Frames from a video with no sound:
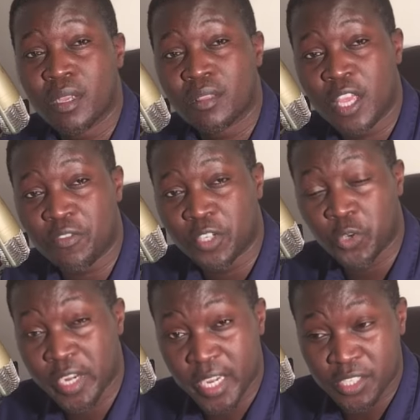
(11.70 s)
Thank you for
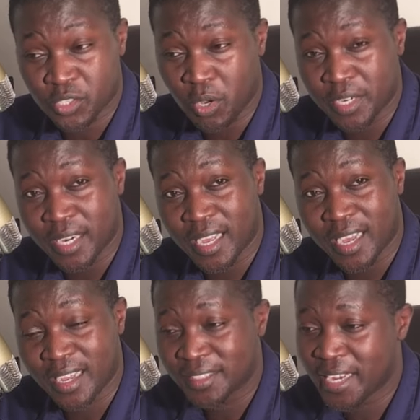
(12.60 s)
joining us on
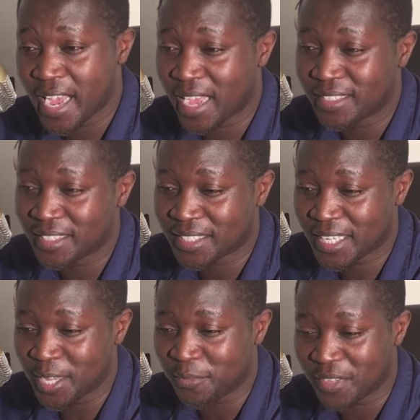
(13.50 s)
uh,
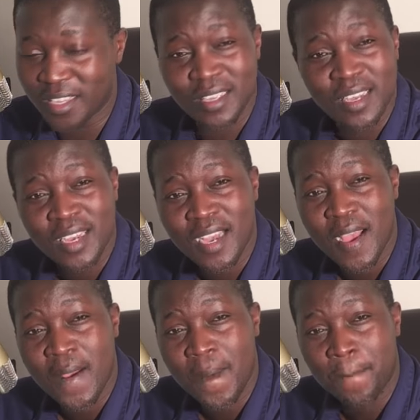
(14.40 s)
TV.
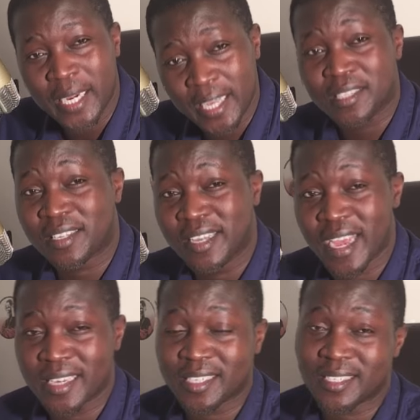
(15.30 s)
My next
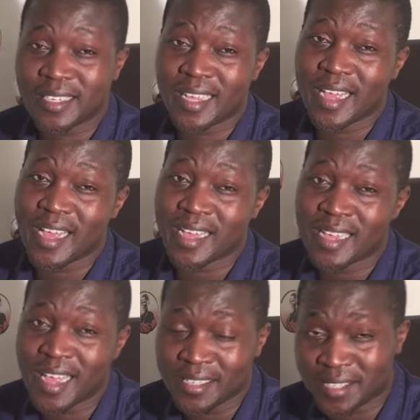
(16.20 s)
guest uh,
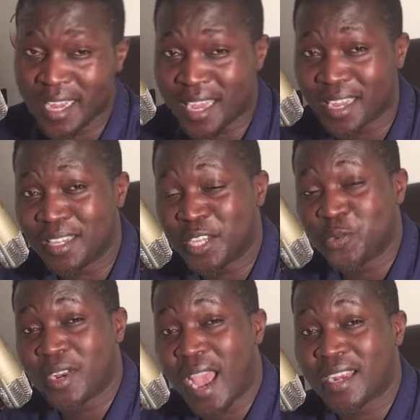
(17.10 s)
has taken the
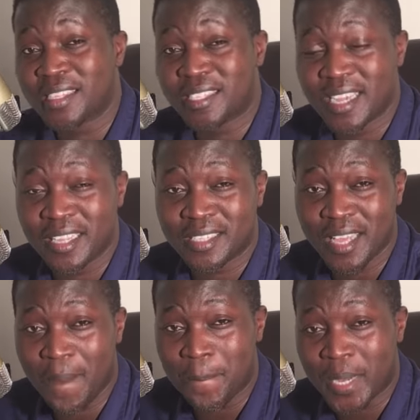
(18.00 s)
United States
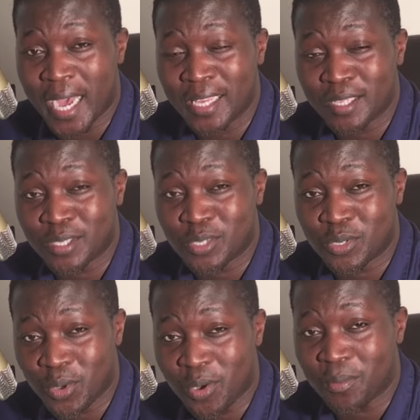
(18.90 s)
by
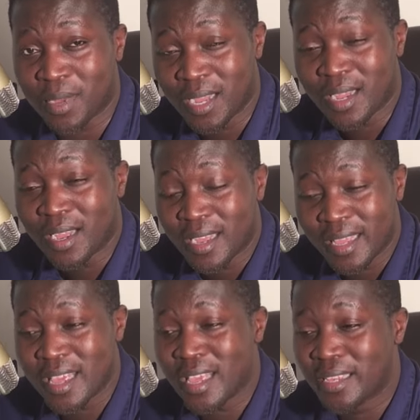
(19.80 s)
storm.
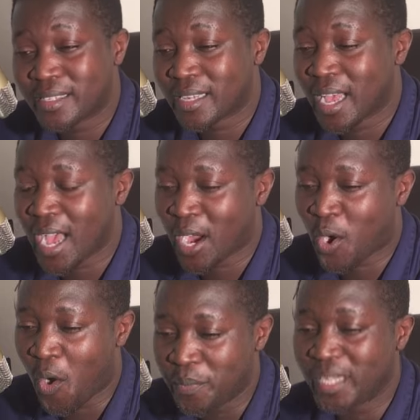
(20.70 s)
He is uh,
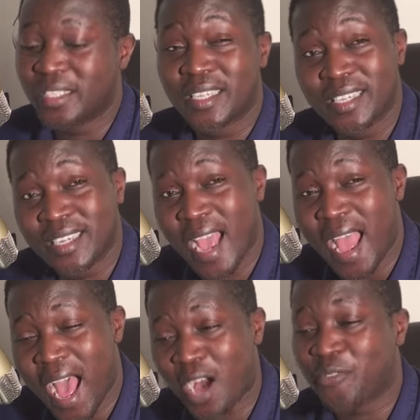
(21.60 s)
comedian
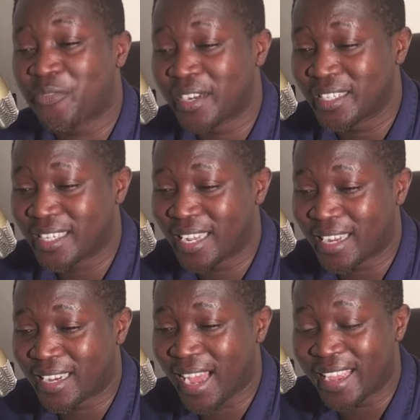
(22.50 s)
Alfred
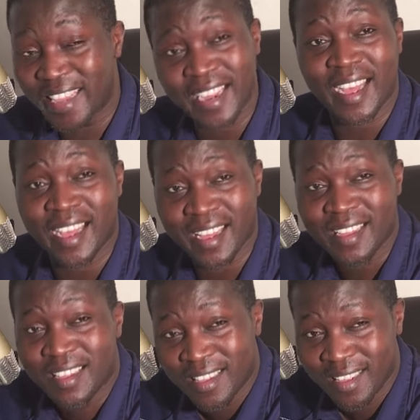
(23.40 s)
Kainga,
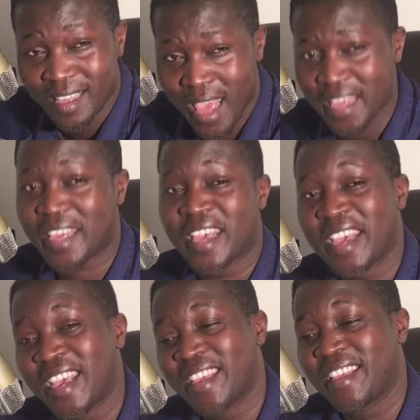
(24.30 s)

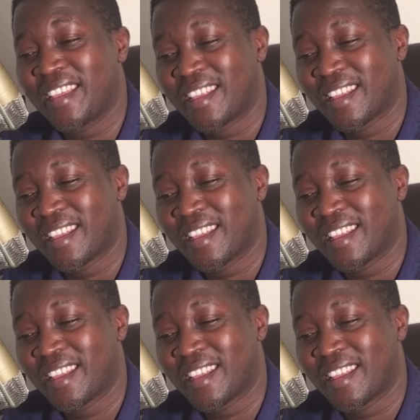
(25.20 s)
aka